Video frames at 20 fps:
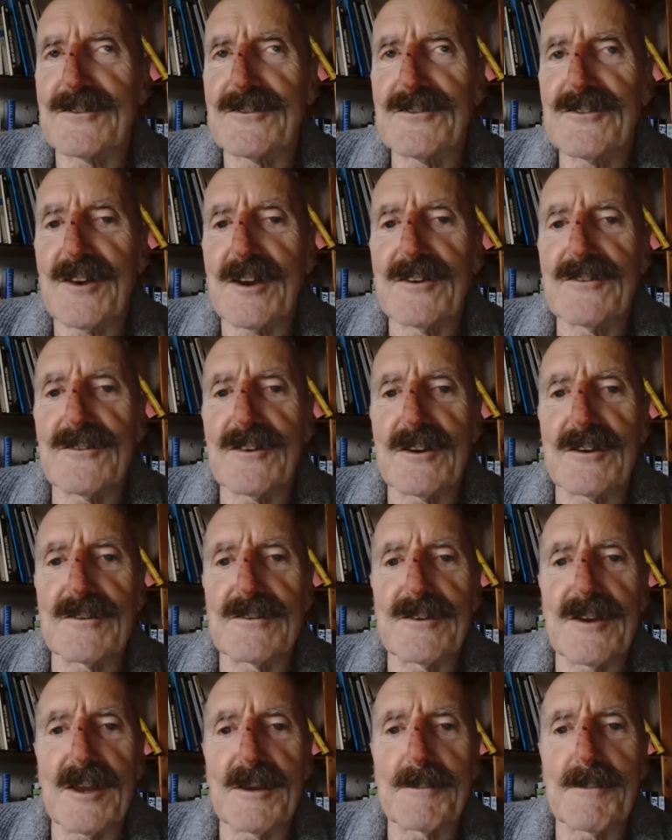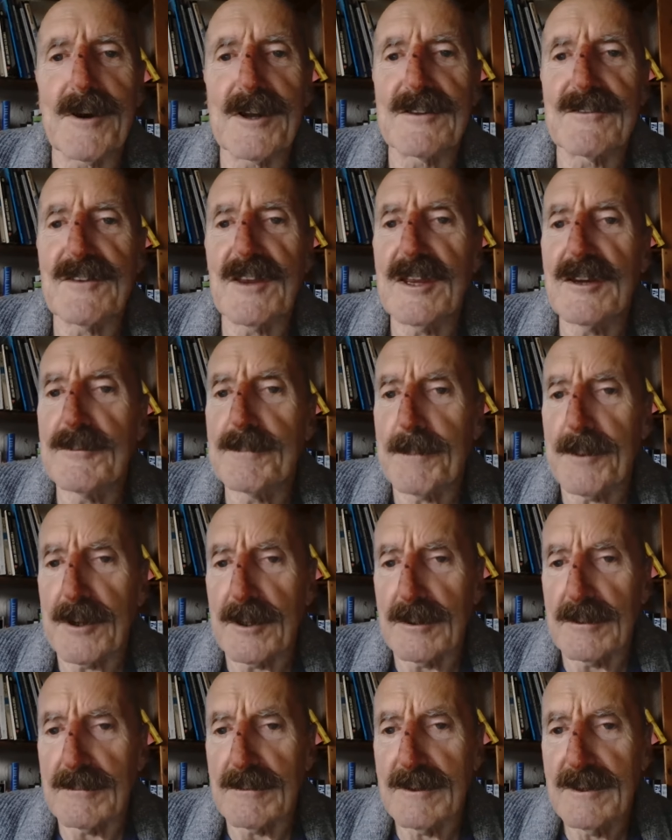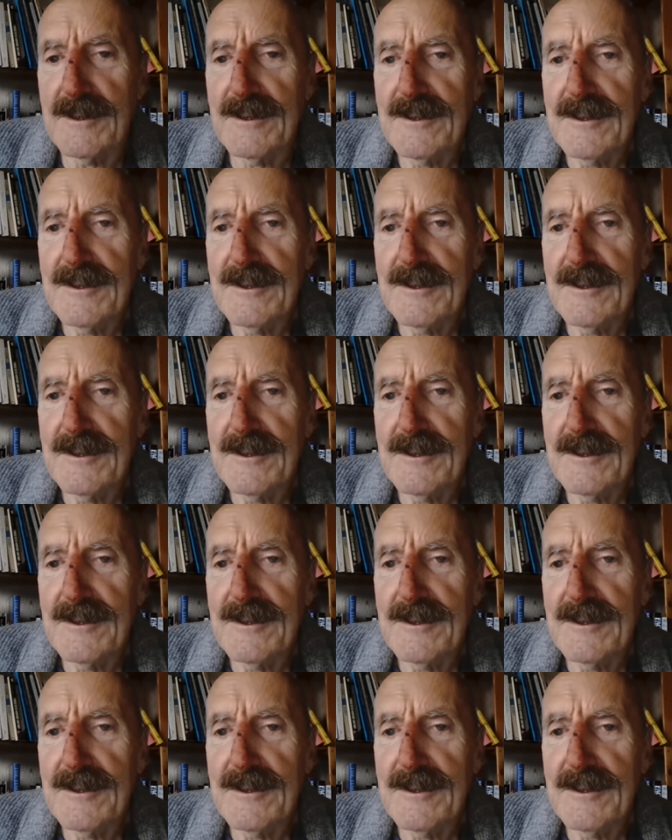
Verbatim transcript: as changing your name by deed poll.